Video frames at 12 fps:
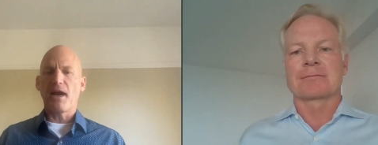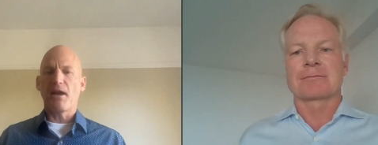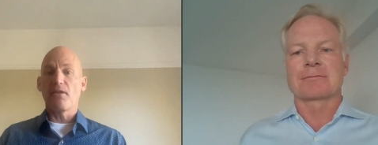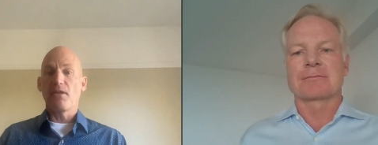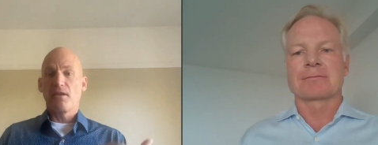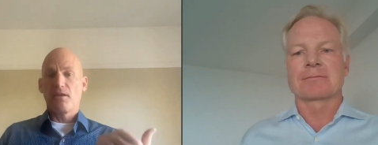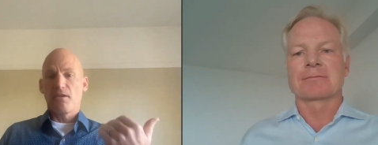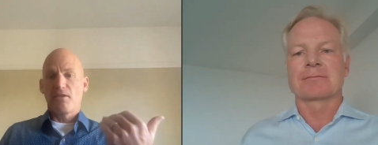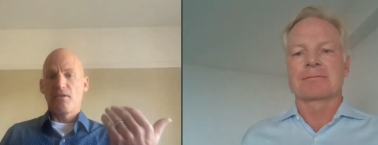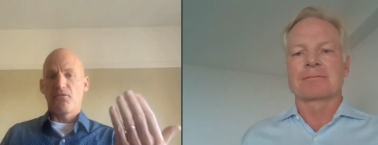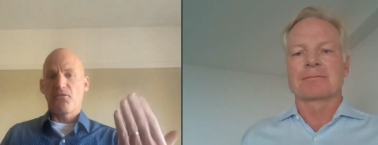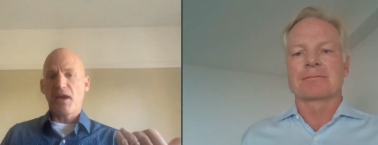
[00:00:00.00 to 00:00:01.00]
Speaker 1: about
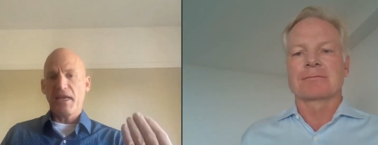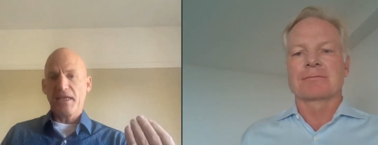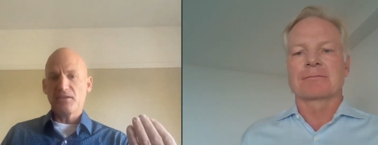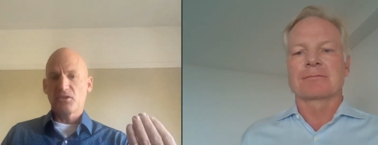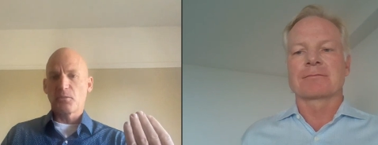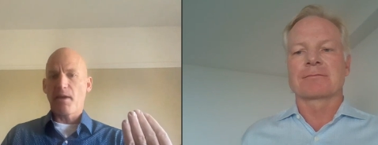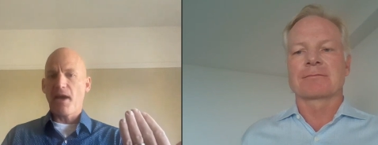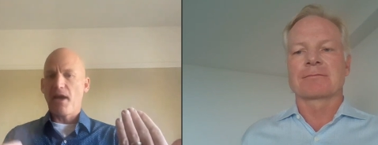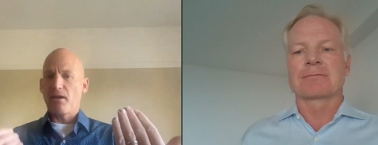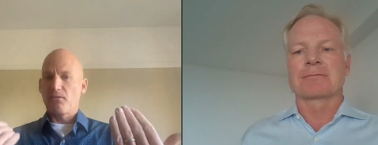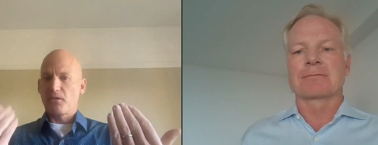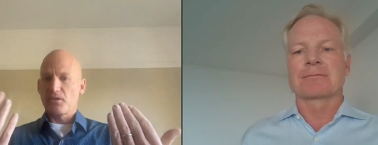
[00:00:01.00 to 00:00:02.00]
the financial
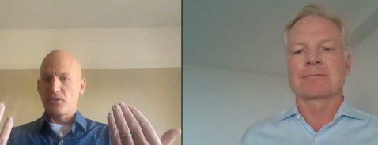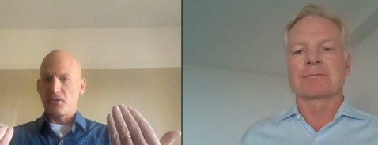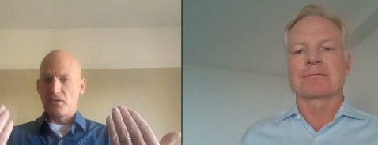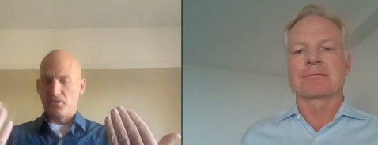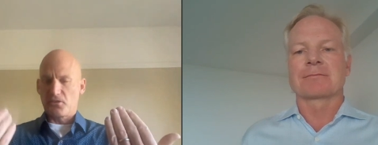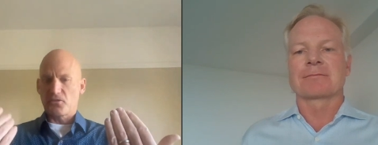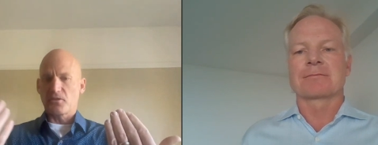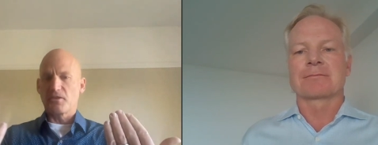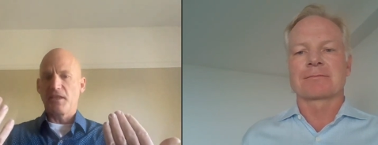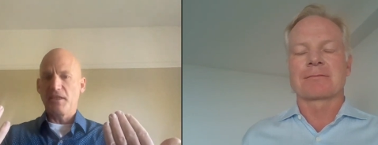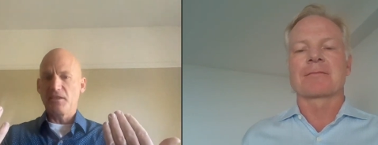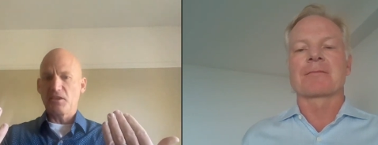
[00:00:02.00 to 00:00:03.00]
buyer versus the
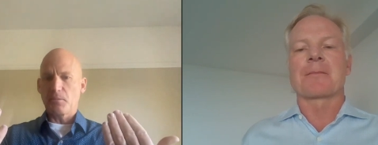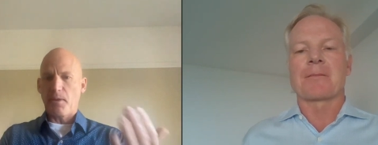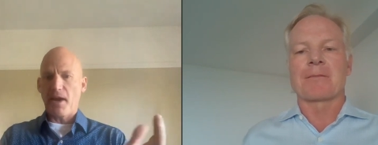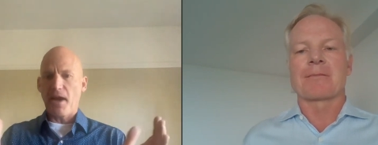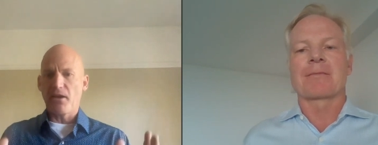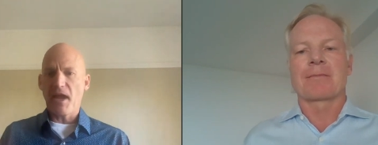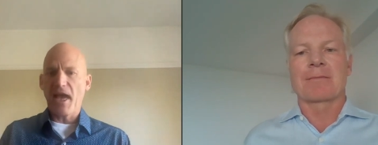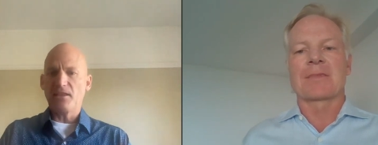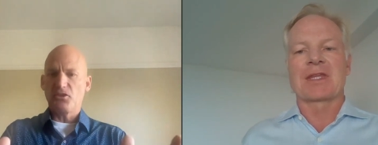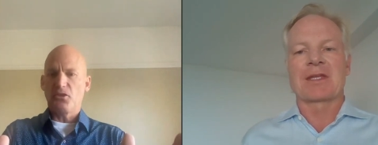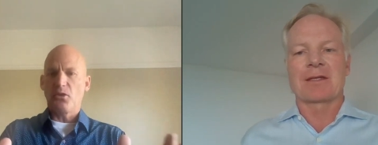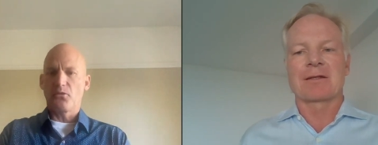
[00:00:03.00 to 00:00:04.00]
strategic buyer
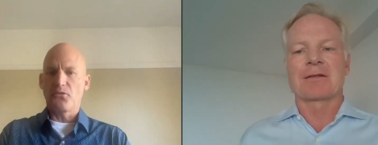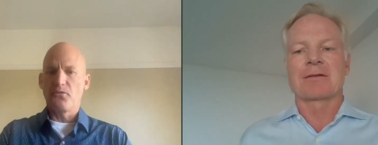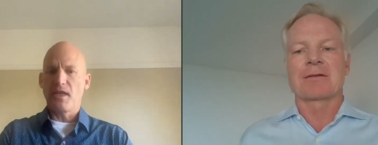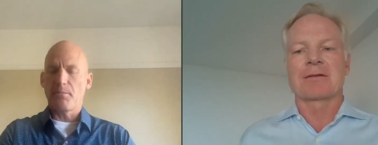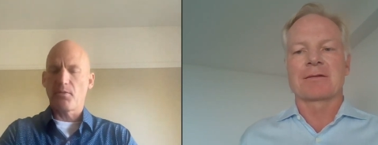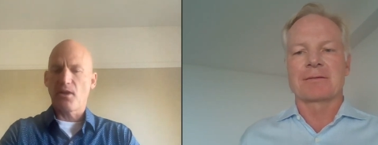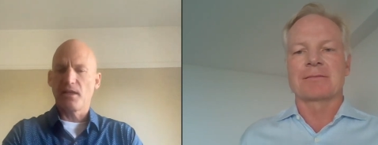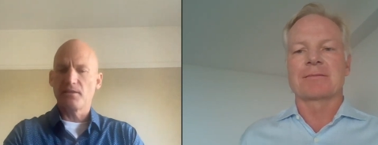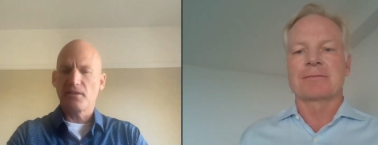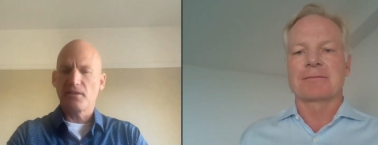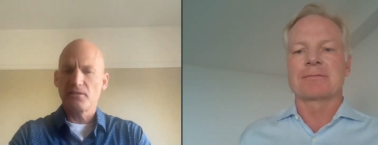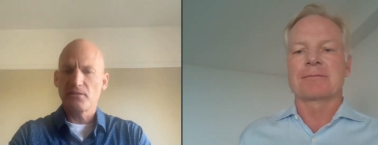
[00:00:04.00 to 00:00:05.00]
as you go through that
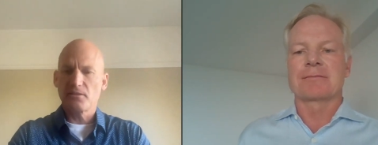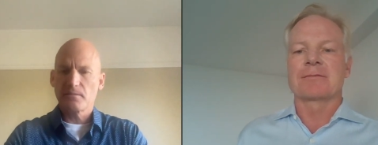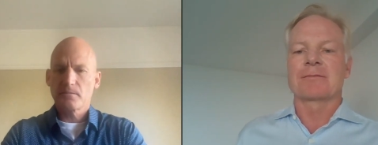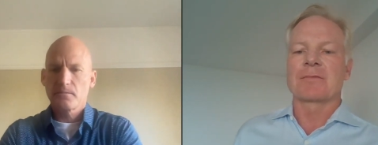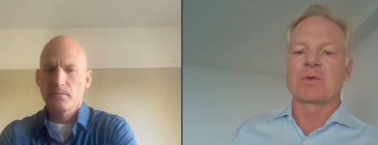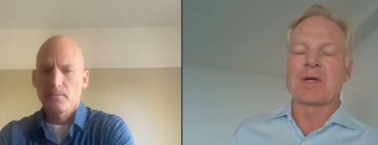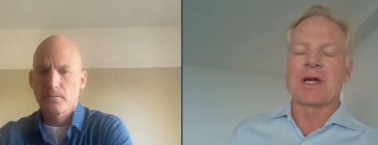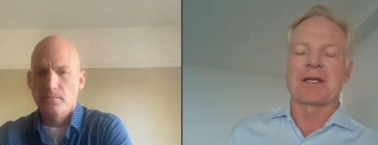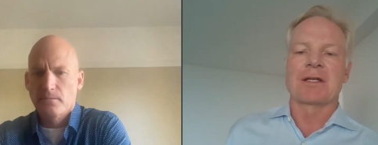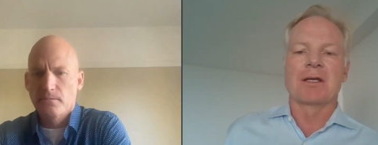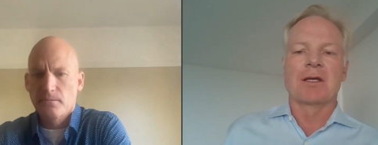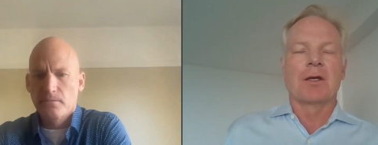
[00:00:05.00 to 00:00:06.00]
process.
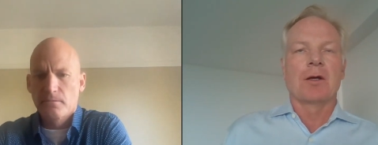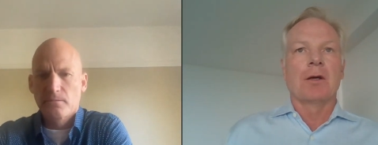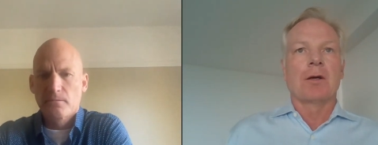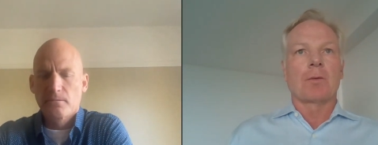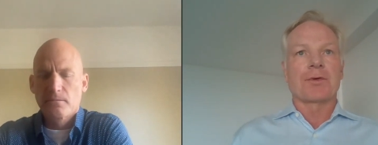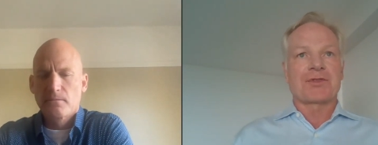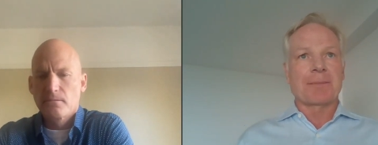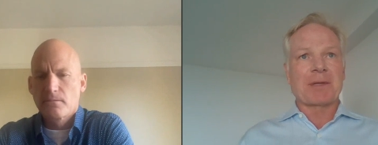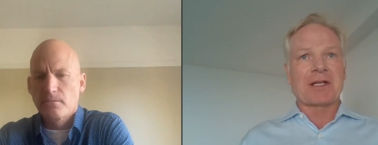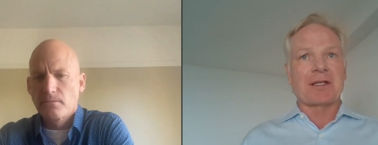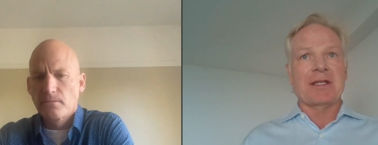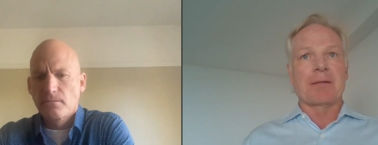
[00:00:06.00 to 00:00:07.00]
Speaker 2: Right. Well,
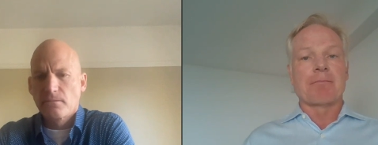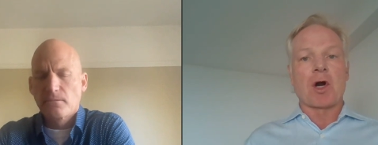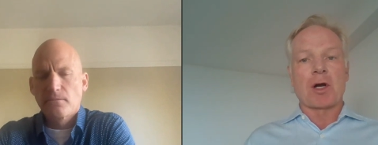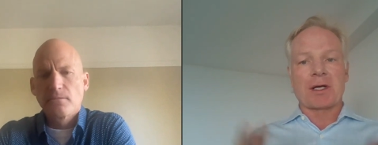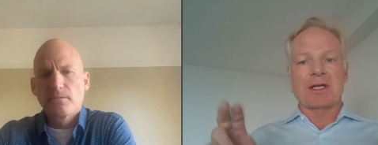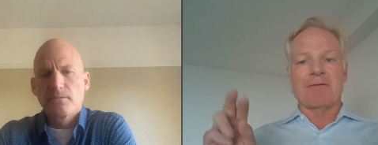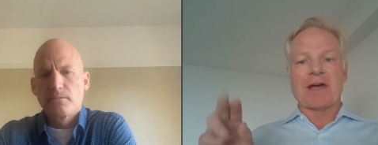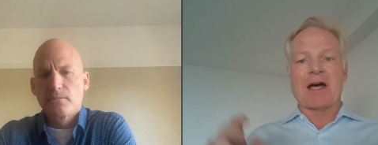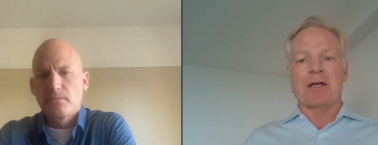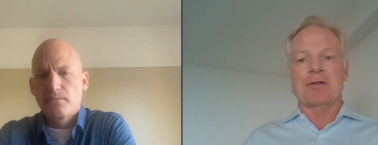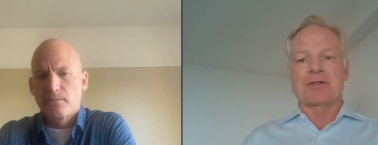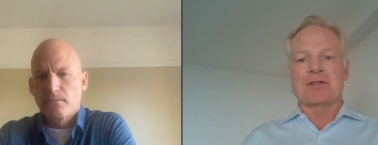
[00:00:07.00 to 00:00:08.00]
typically the market
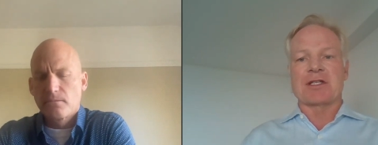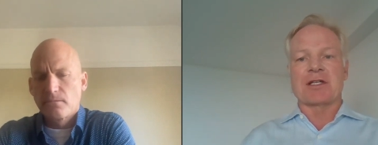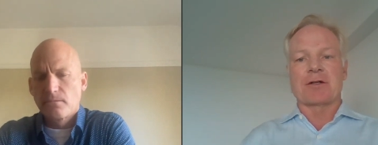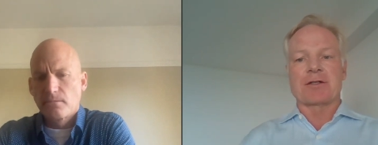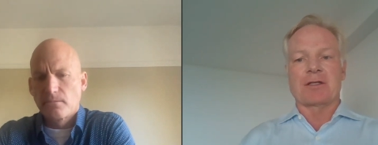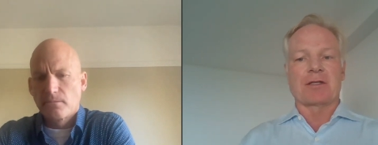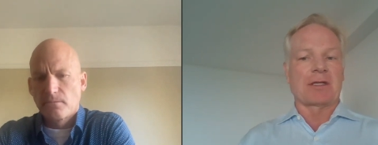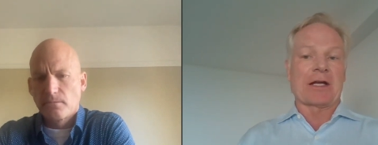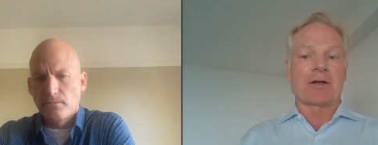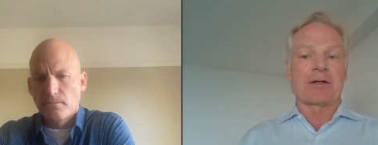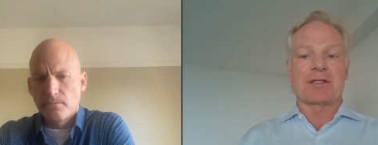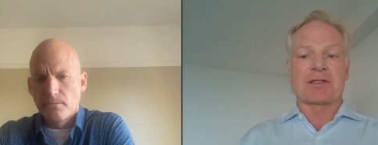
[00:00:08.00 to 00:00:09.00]
values that are
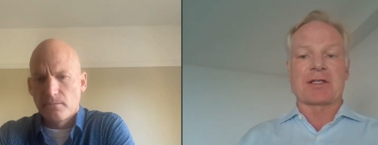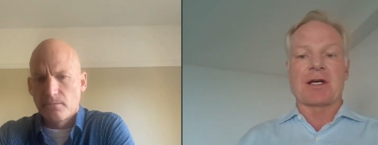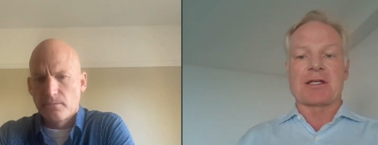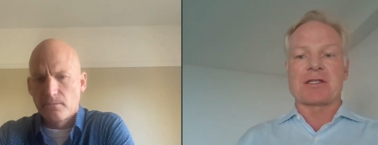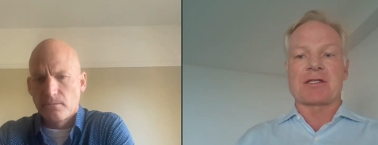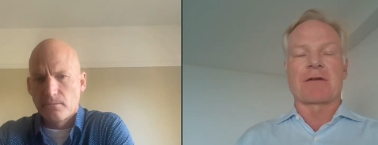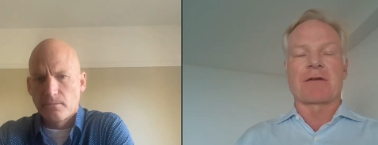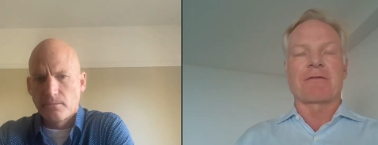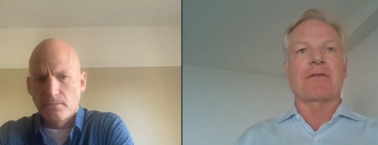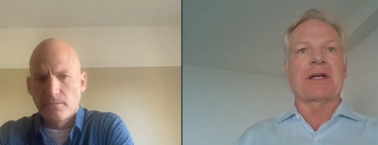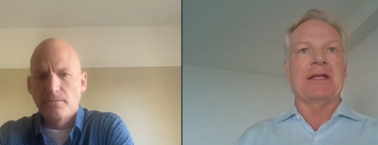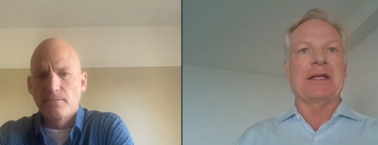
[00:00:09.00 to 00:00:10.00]
that are discussed are
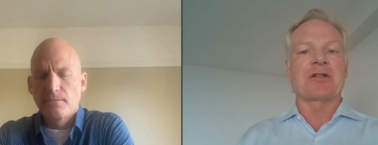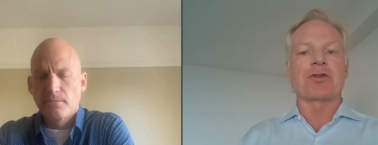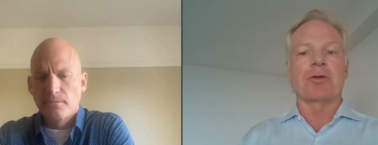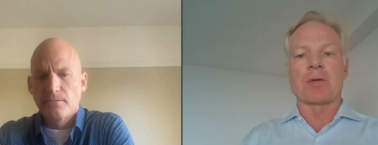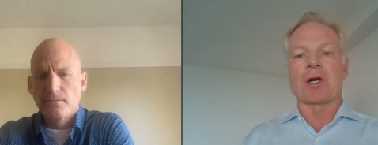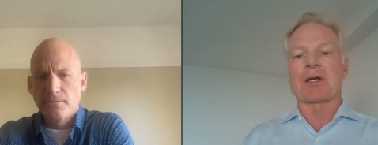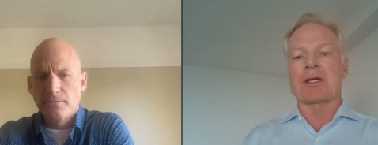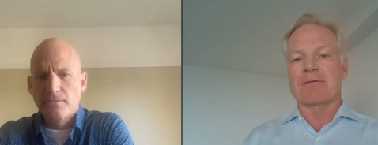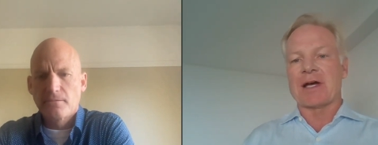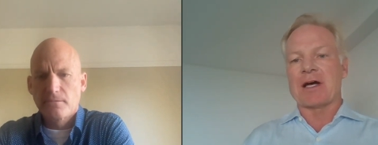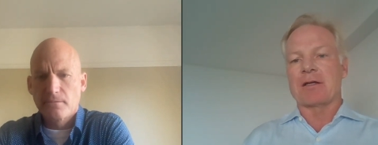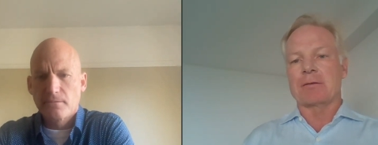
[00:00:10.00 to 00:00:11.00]
financial
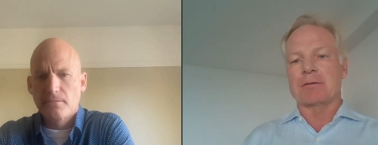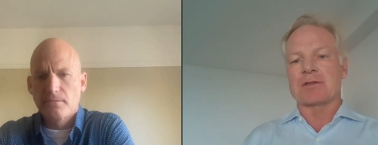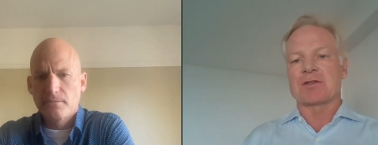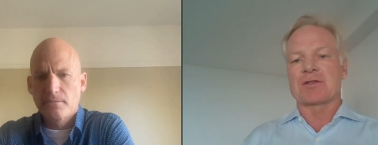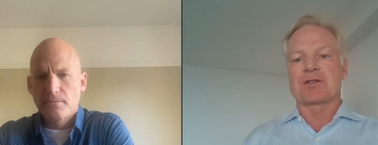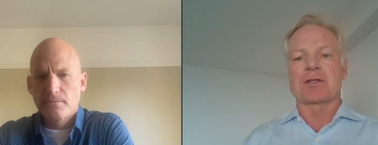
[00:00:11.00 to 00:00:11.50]
market values.